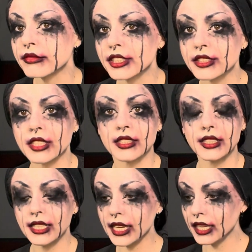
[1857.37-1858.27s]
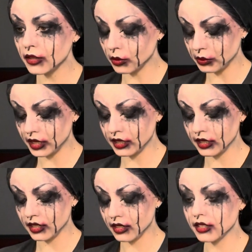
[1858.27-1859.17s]
Just a little bit
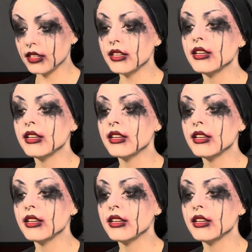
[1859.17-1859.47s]
there.